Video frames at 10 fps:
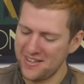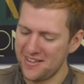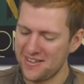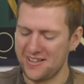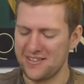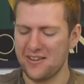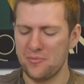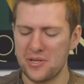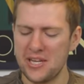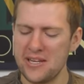And they're like,
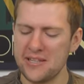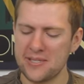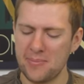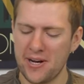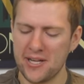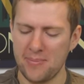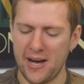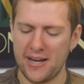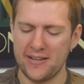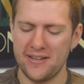we need a
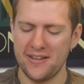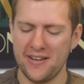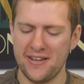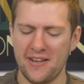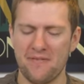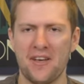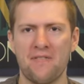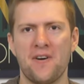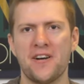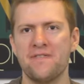Spider-Man. And they, they
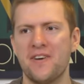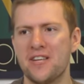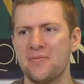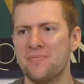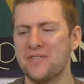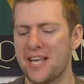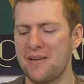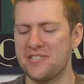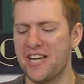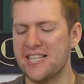find Venom. They
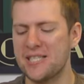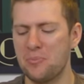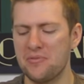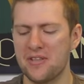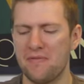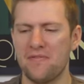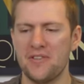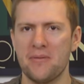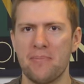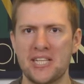inject him with
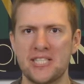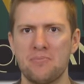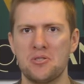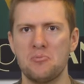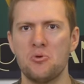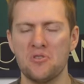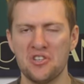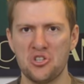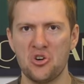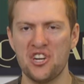something that makes him small
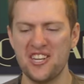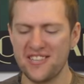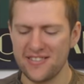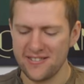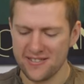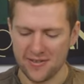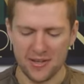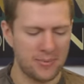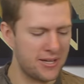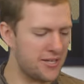and tight, so he
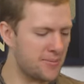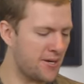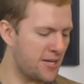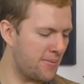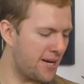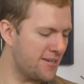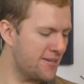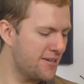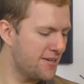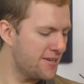can be like Spider-Man,
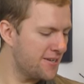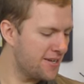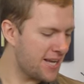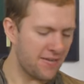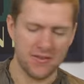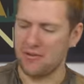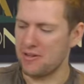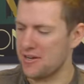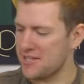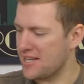even though he
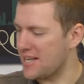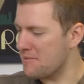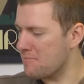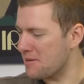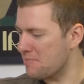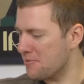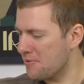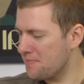likes to eat people.